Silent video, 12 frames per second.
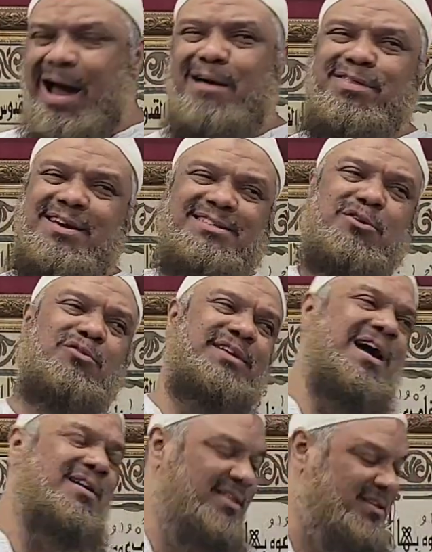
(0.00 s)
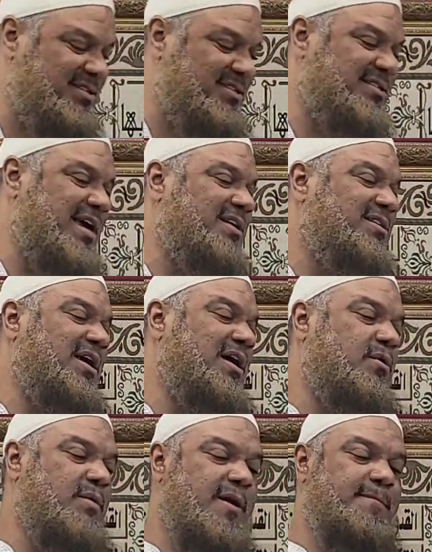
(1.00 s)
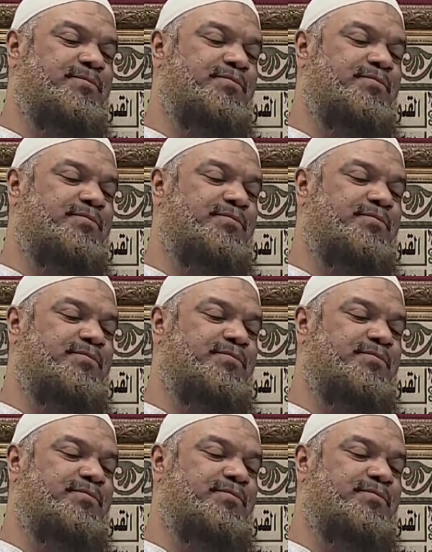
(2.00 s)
how things go down in this society, Yahwan.